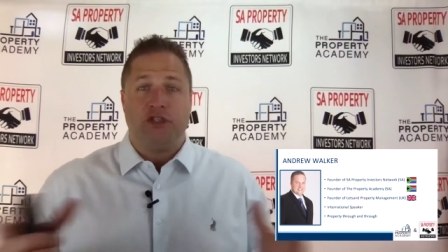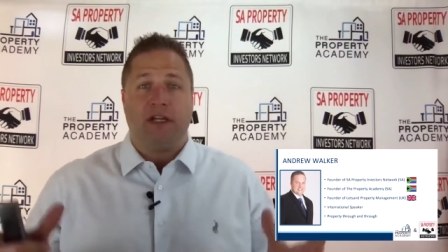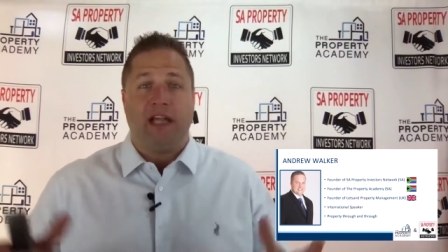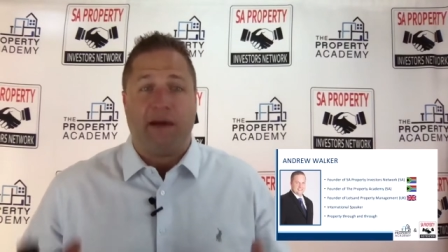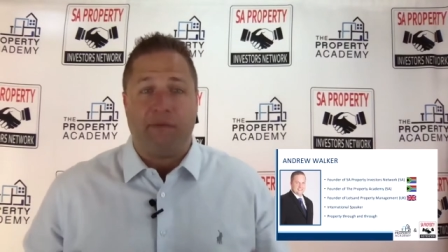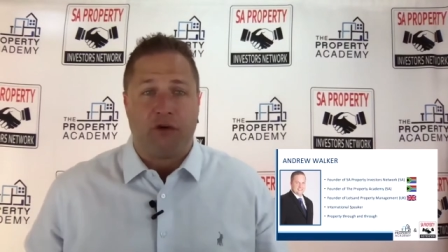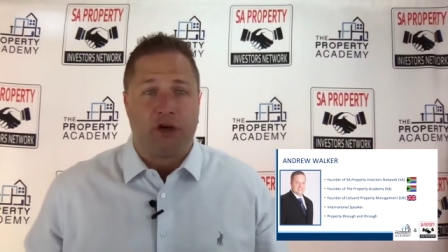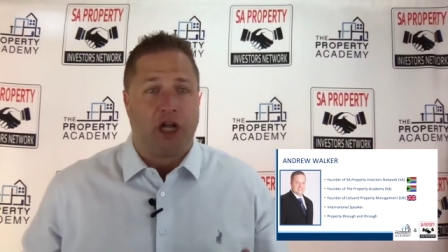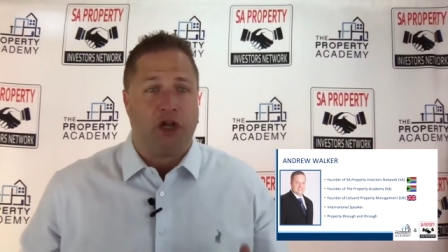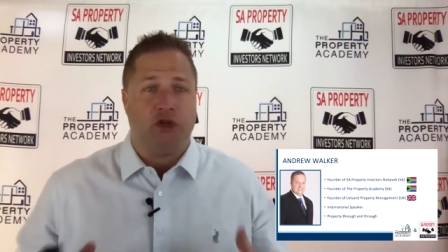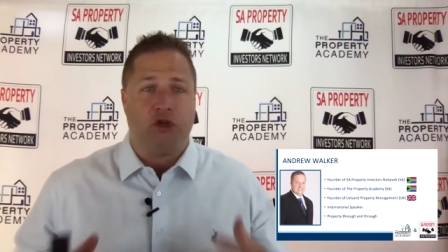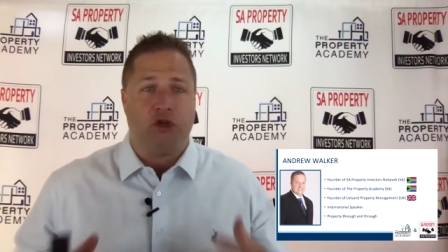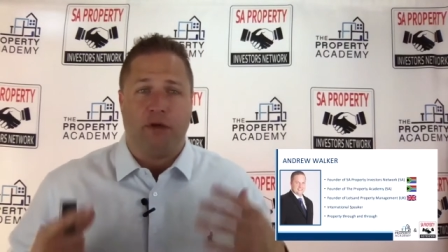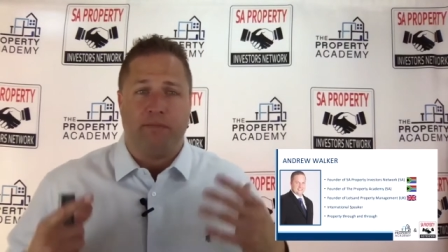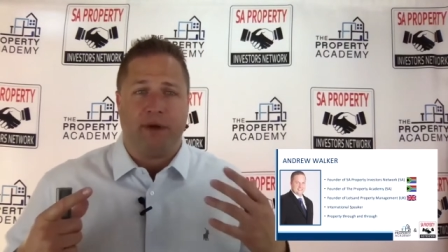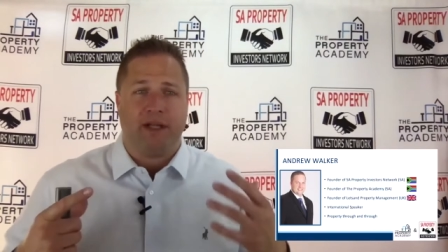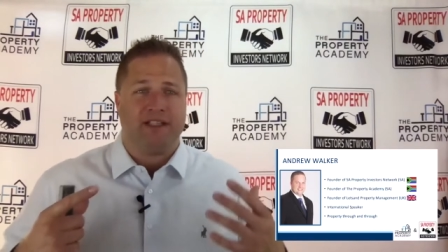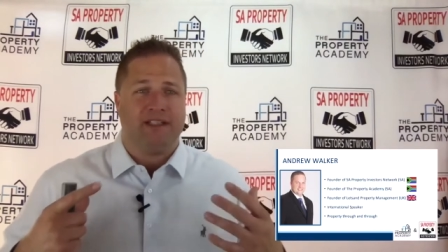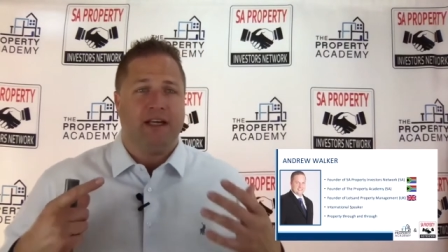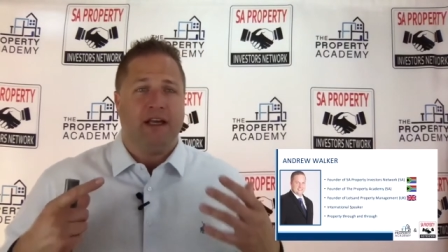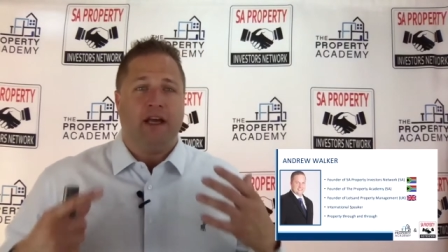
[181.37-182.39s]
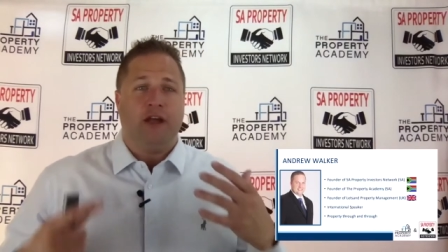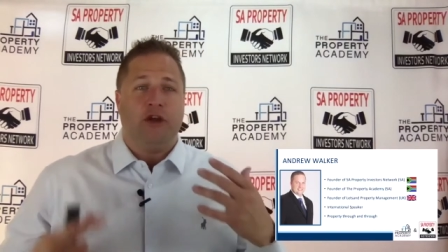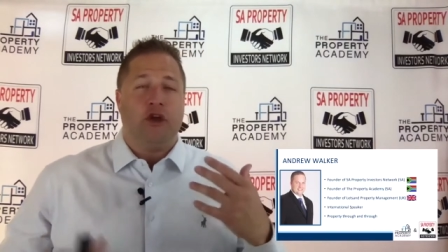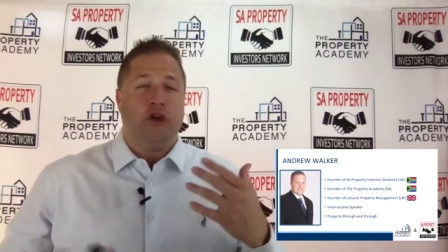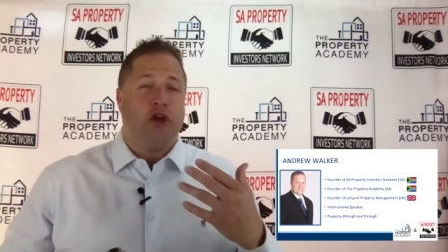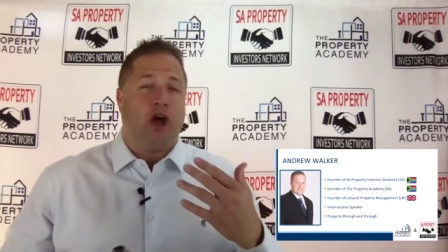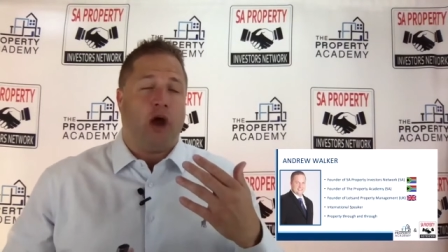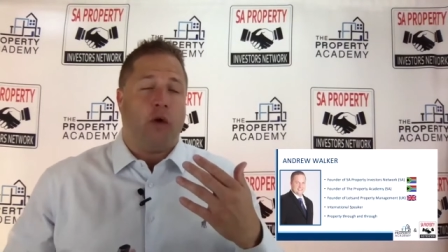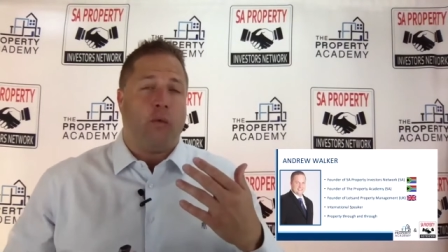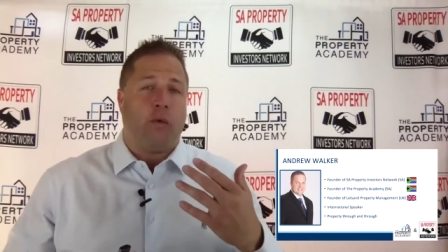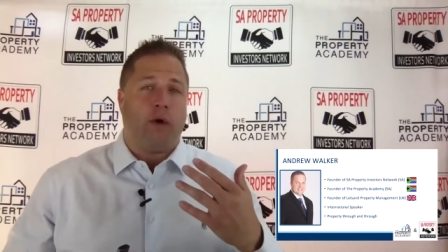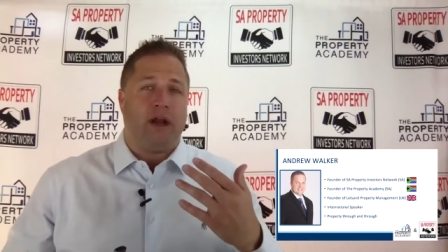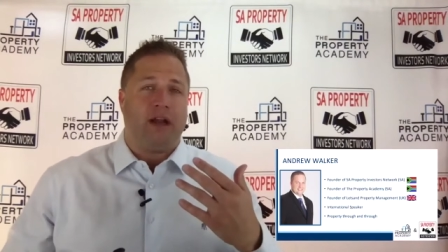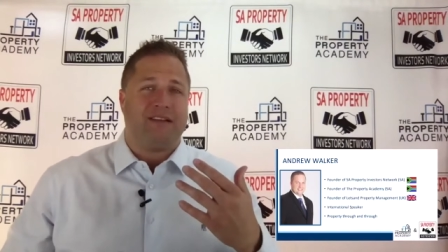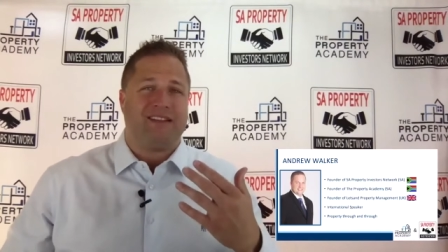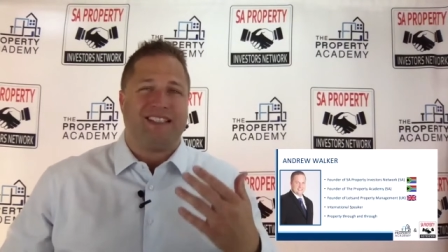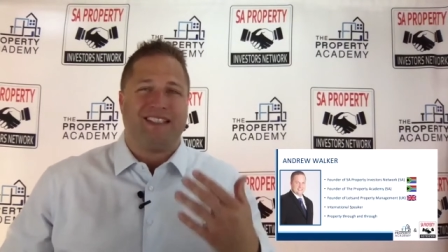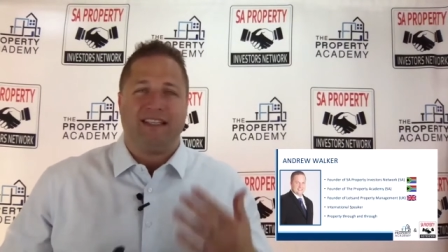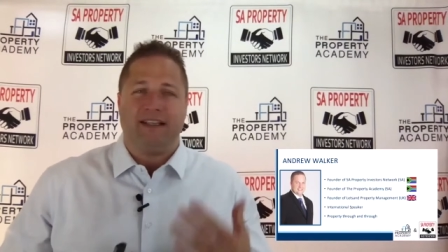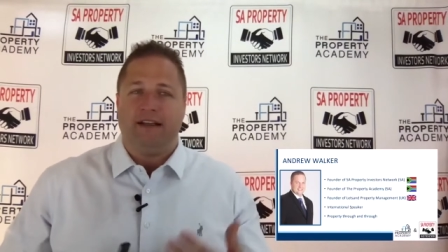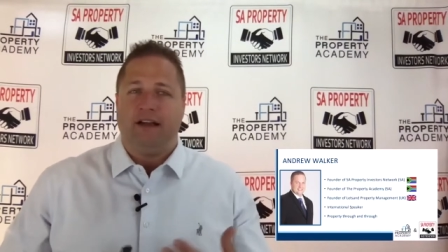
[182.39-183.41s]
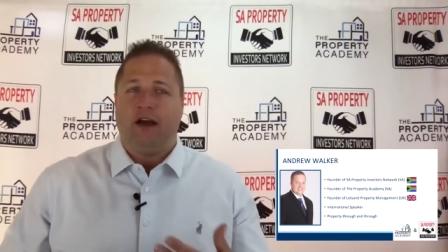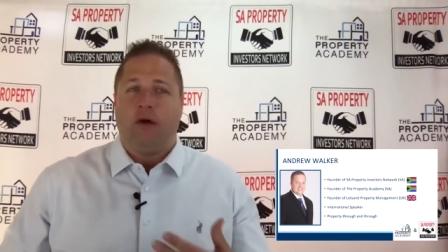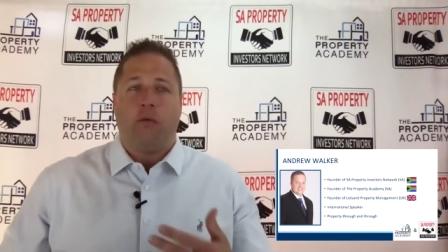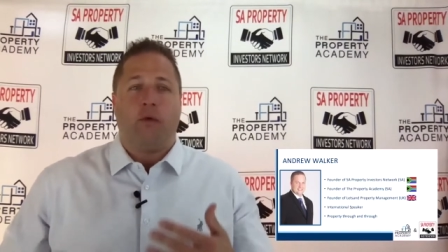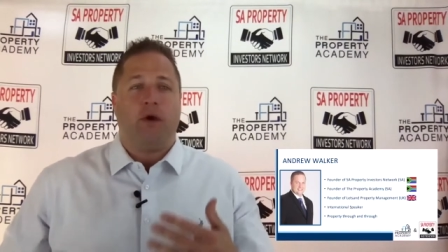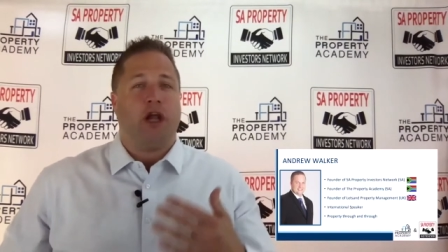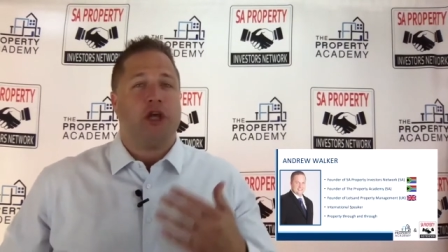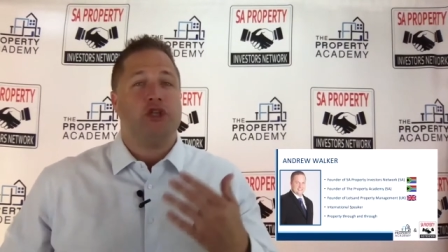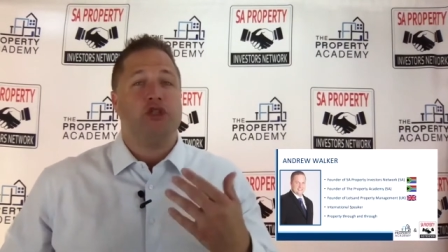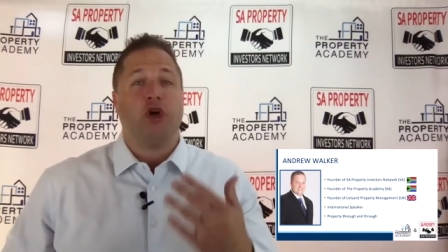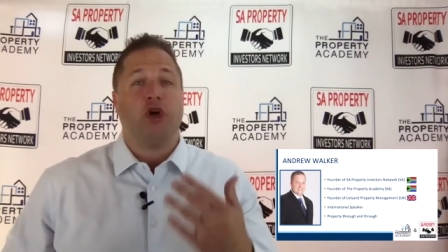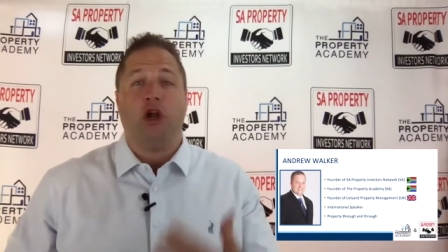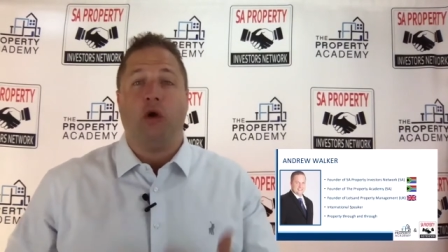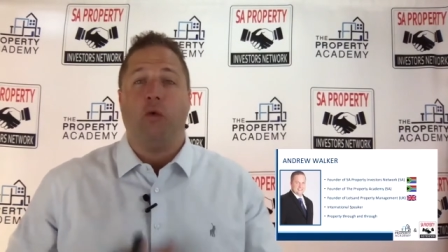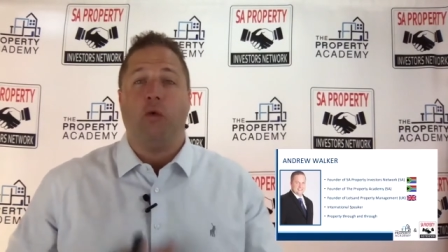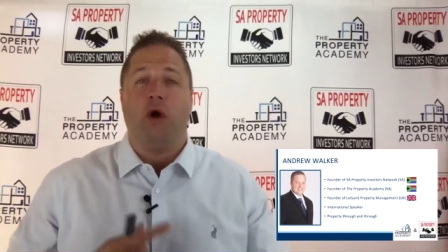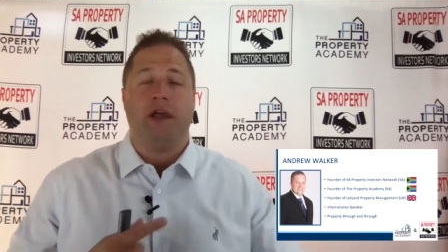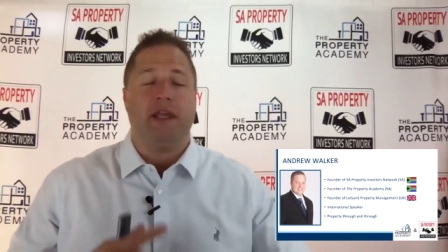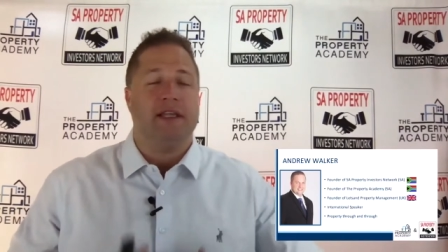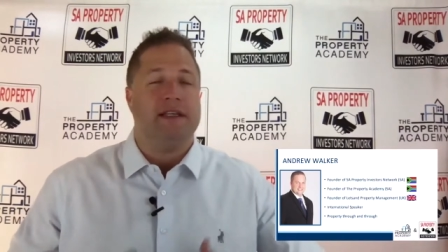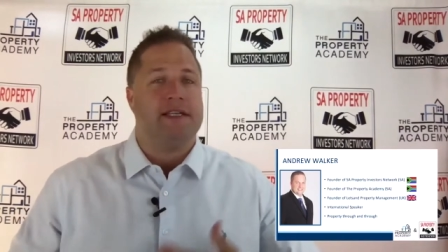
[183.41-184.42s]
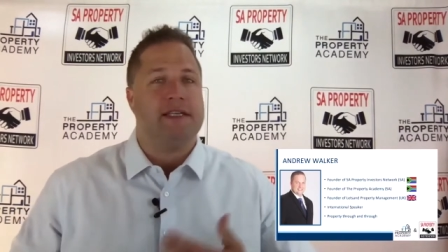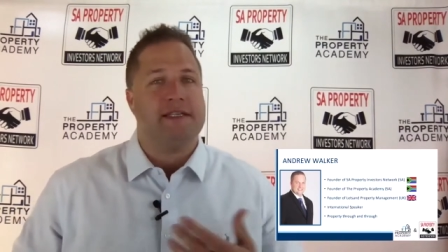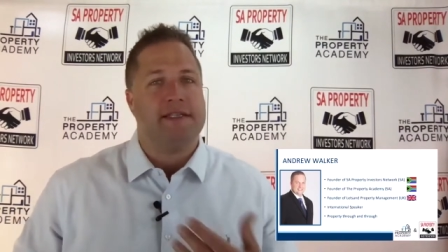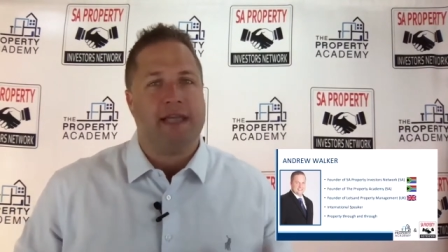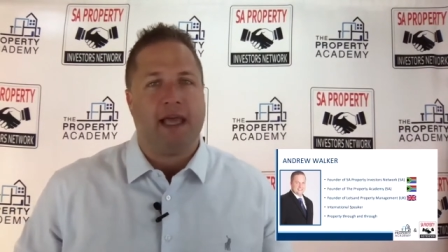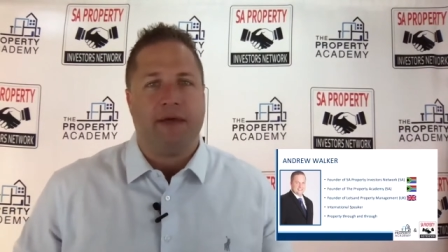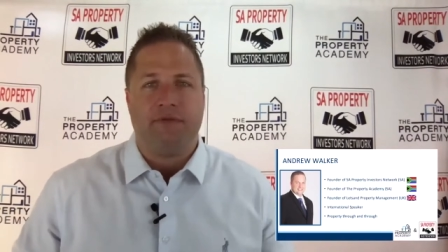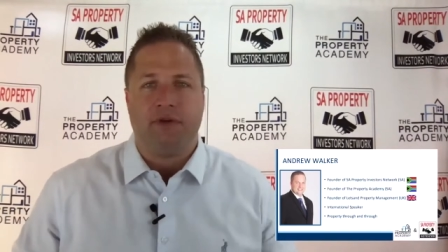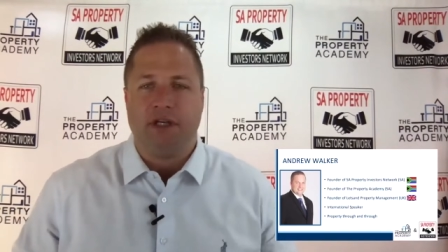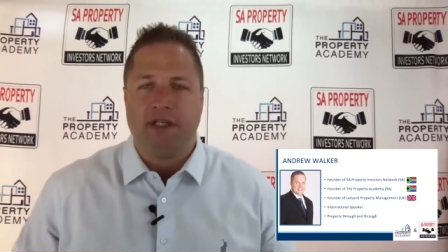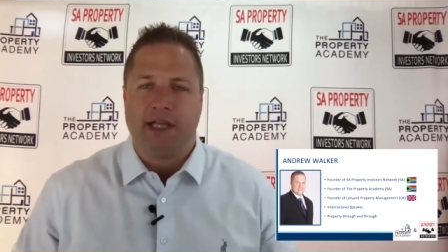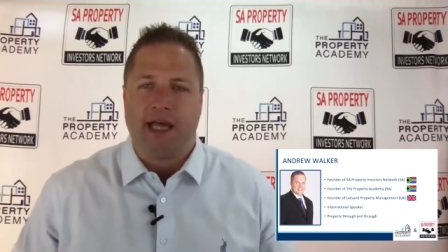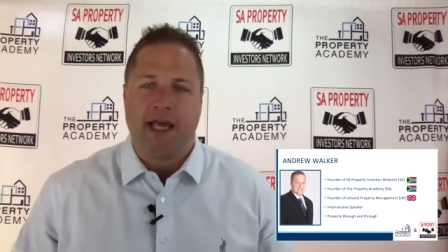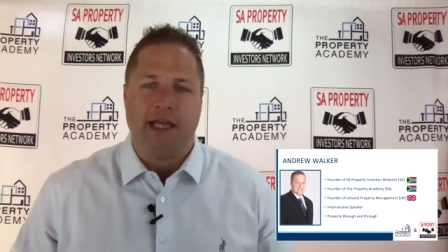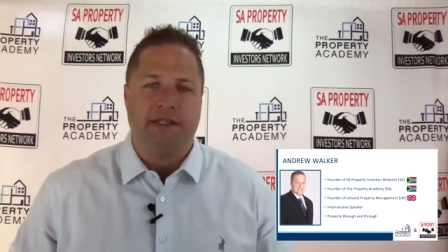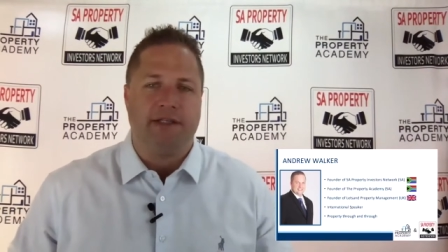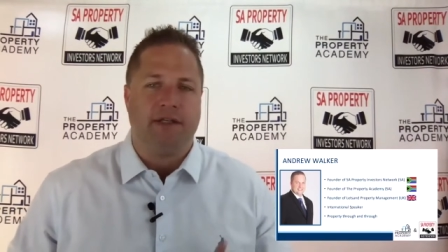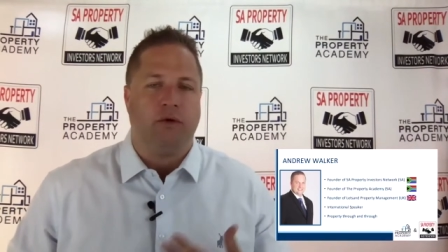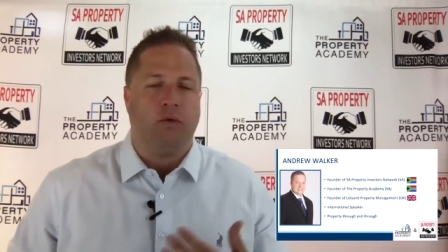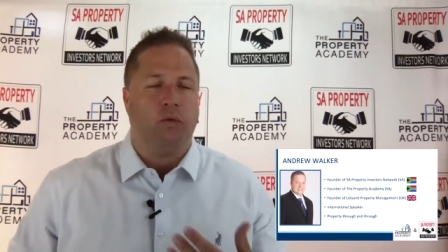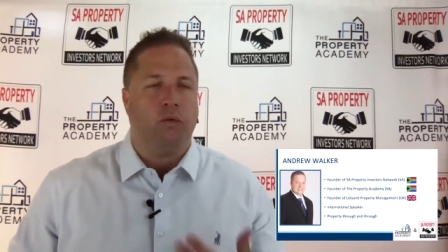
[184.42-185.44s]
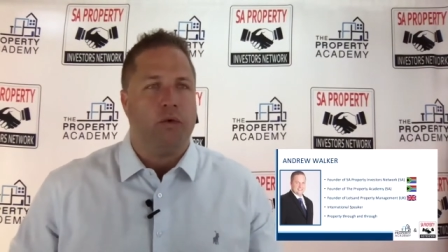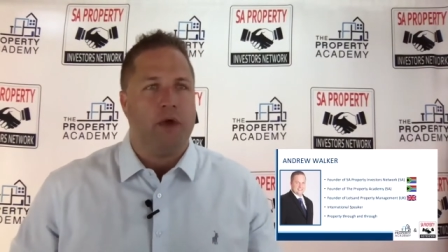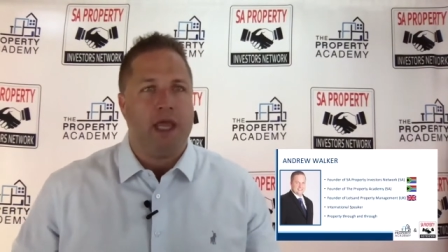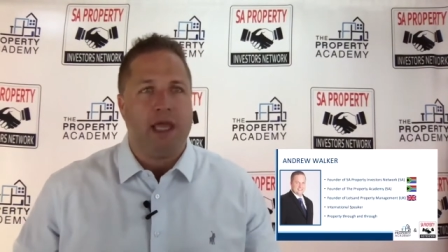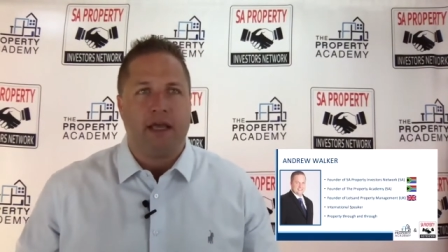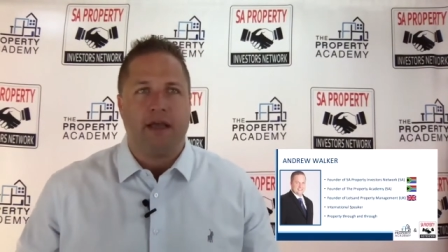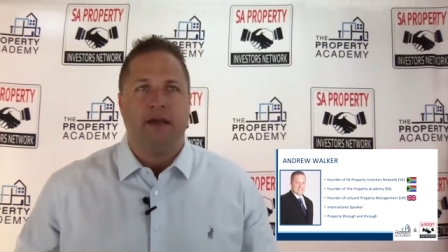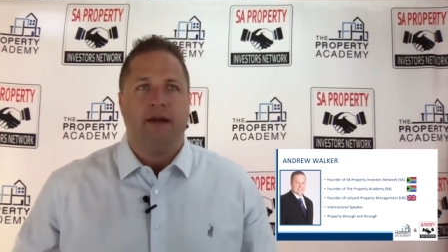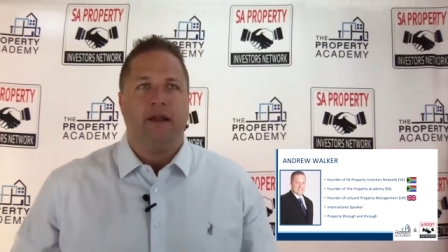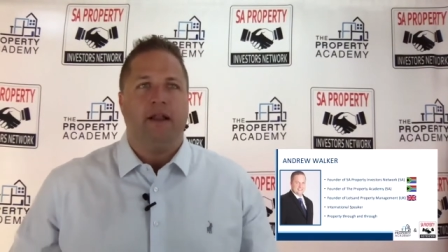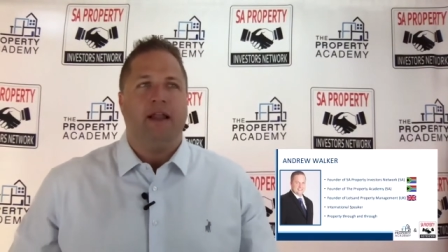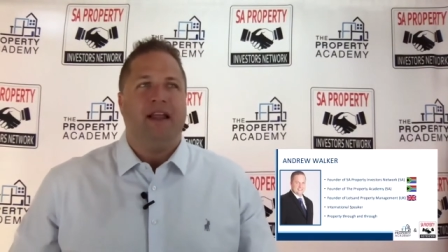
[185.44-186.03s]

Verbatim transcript: to love what I do, but you know, when it when I started working seven days a week,